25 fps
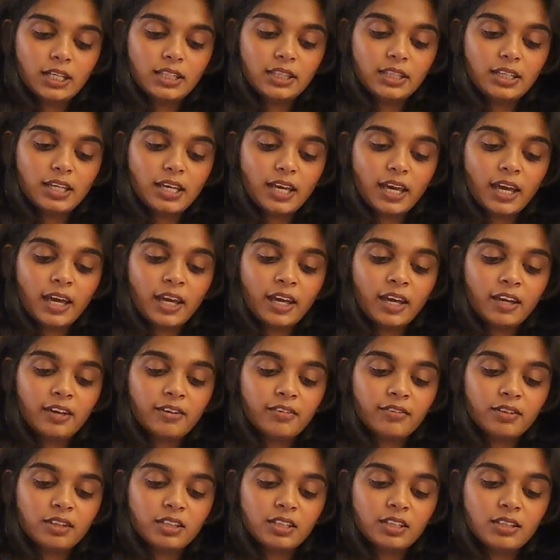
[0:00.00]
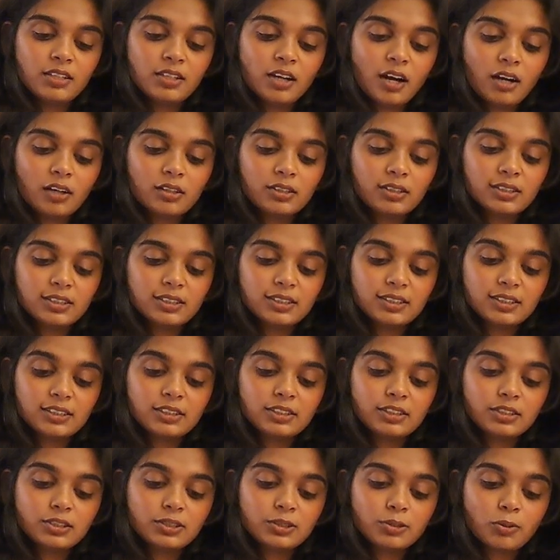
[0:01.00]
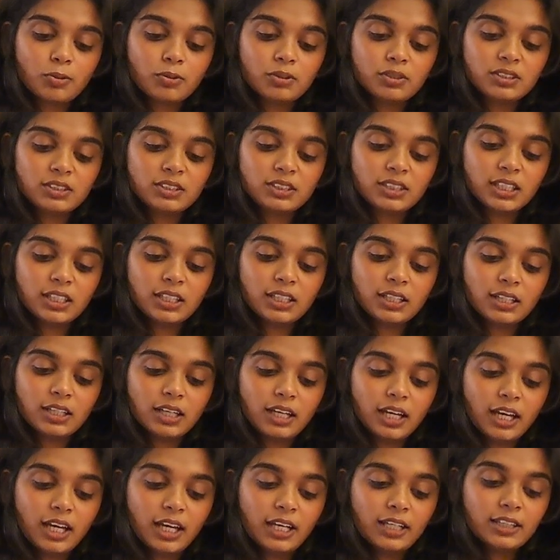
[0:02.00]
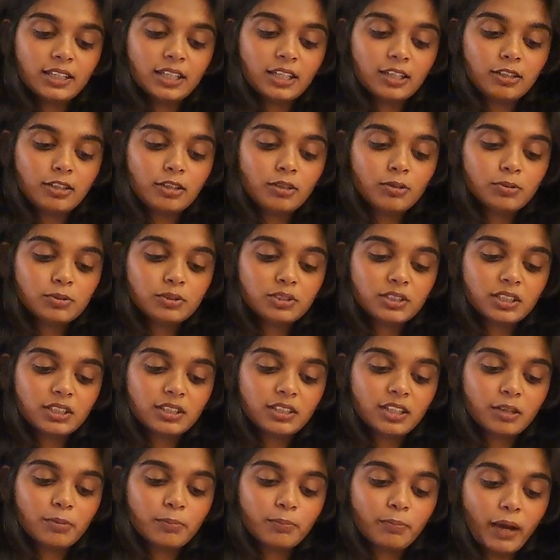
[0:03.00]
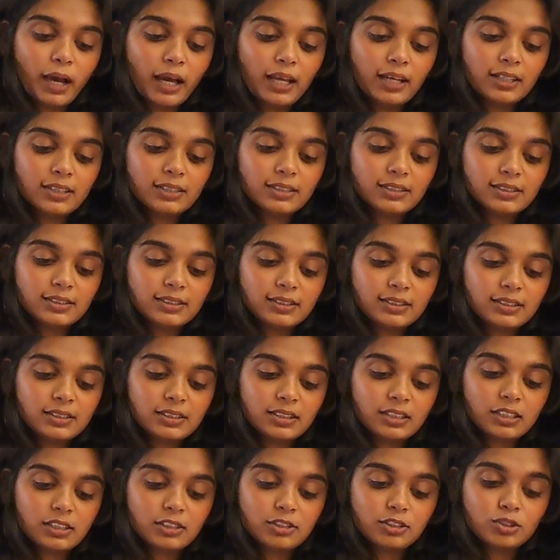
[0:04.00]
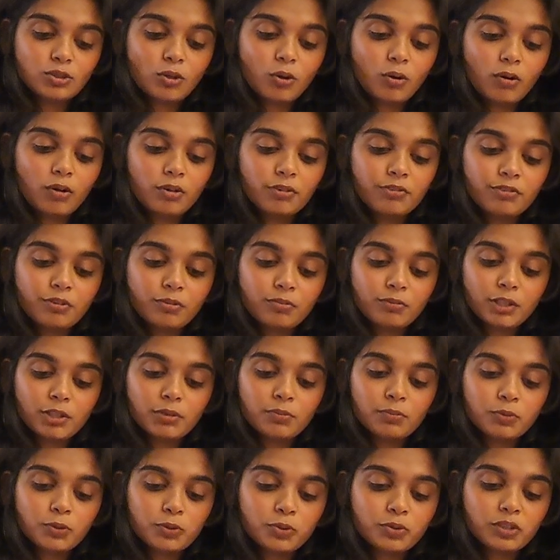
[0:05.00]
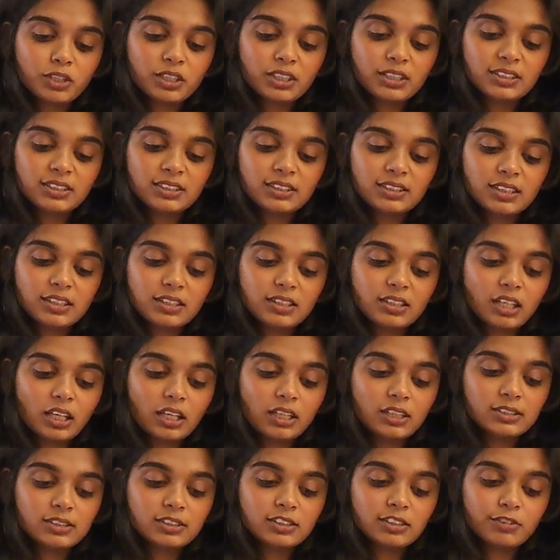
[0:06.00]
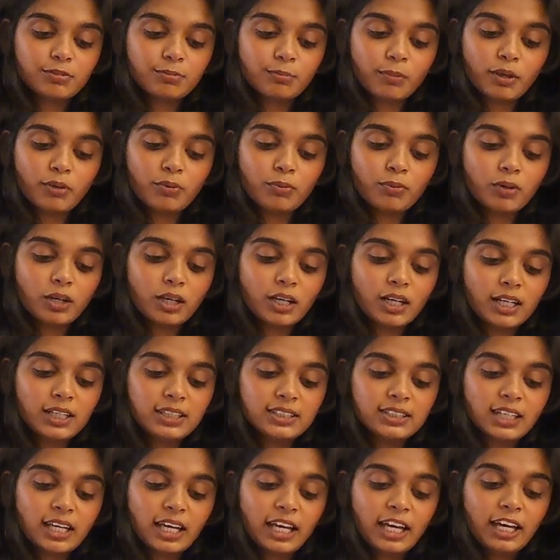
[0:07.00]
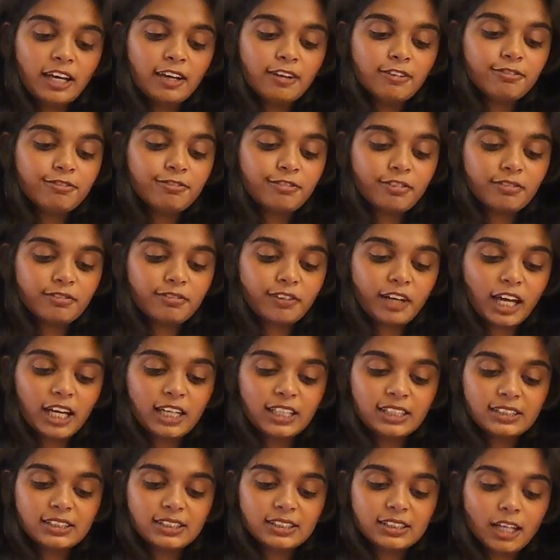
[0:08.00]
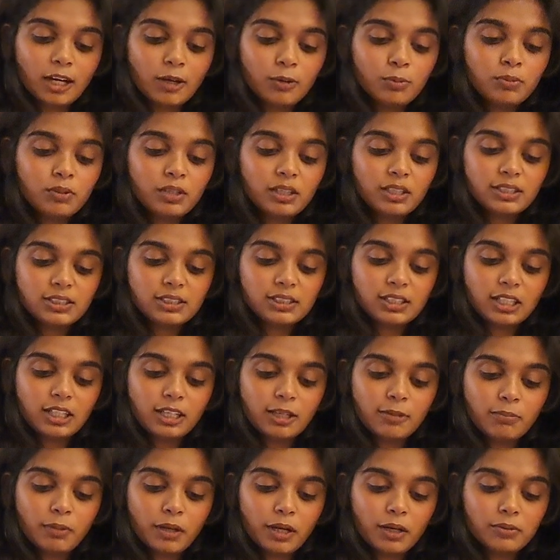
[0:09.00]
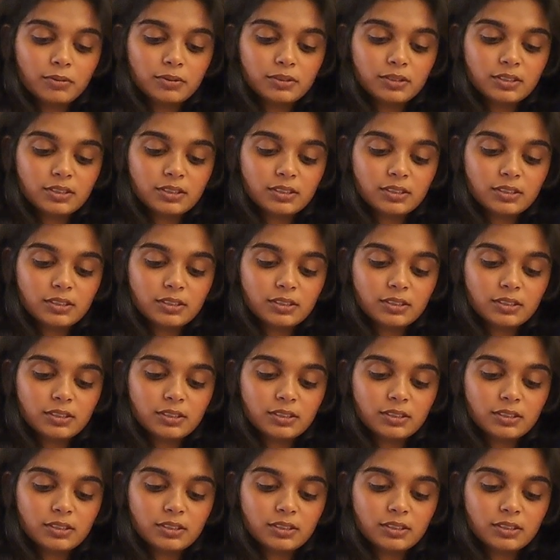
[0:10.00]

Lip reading: The air in the darkness is so still that losing their balance, torn from their moorings, the things of my world fly soundlessly about.